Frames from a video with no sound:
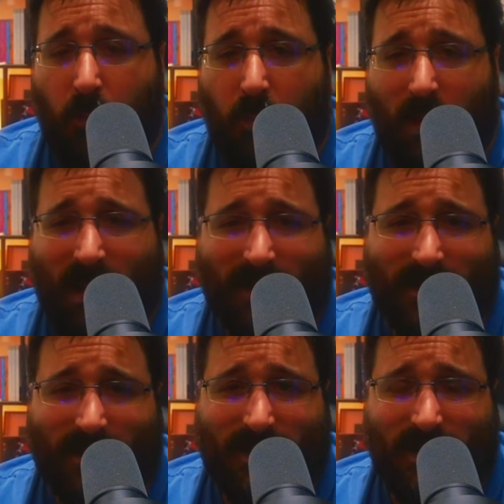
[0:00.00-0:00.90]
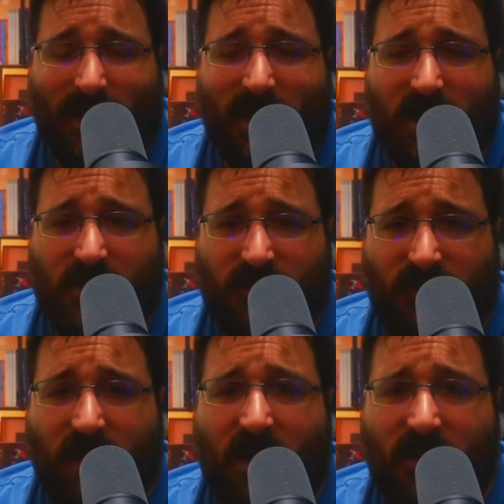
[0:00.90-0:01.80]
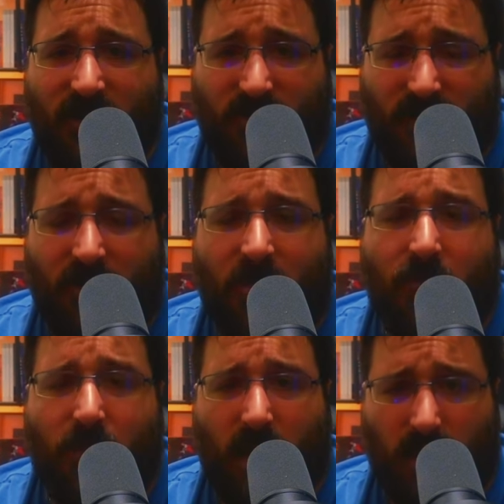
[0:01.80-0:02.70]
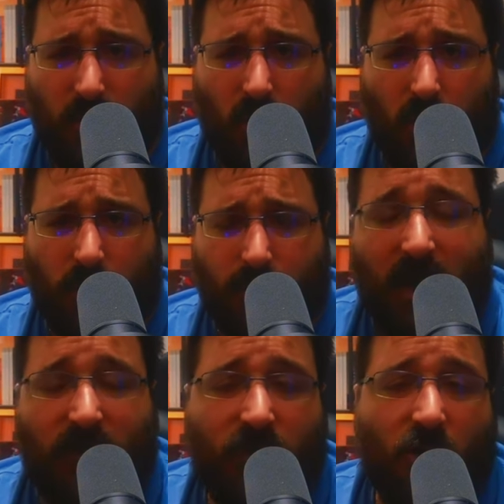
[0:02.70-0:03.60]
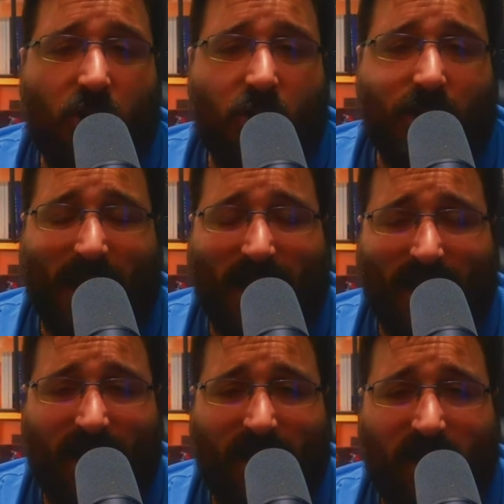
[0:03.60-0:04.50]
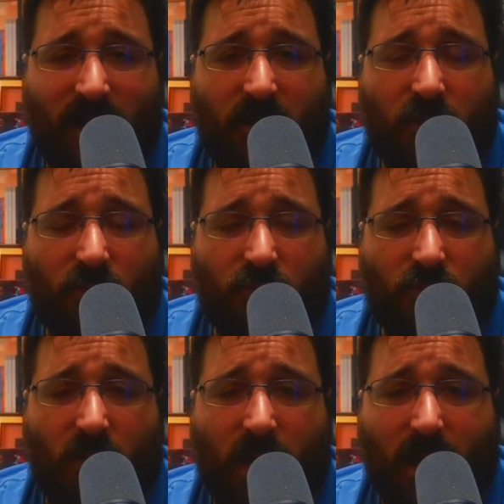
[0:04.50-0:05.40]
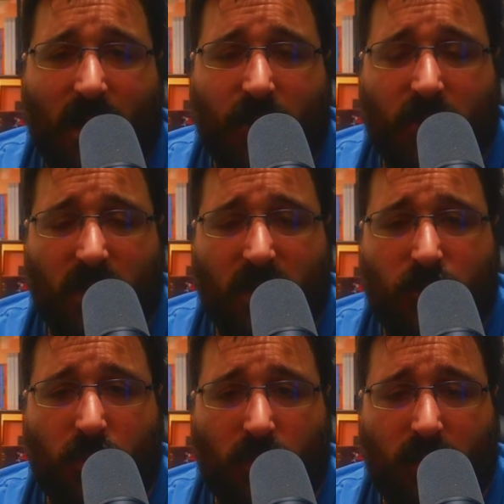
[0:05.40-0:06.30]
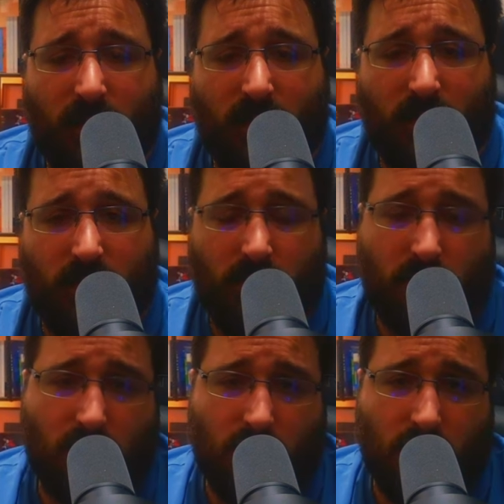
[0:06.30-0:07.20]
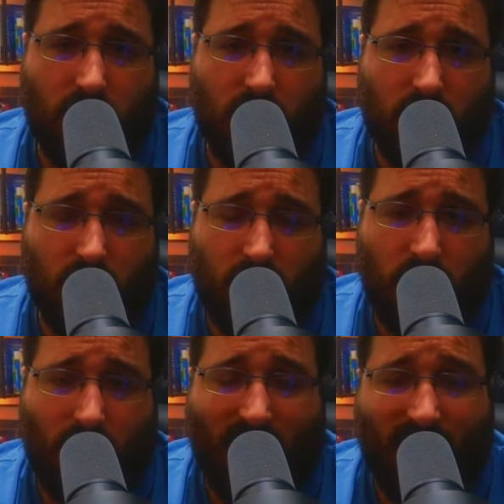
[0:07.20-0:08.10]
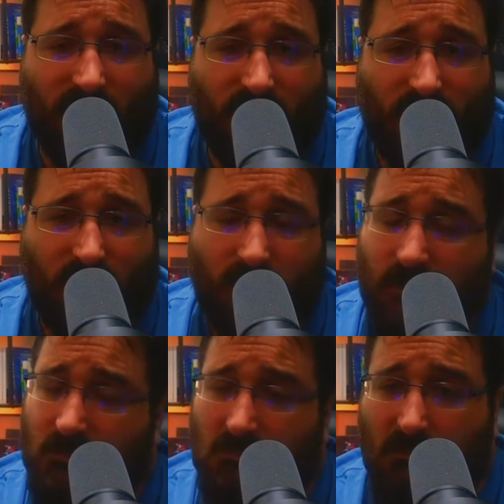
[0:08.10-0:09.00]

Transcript: but it's very, very minimal. If you learned anything right up to this point, like the video,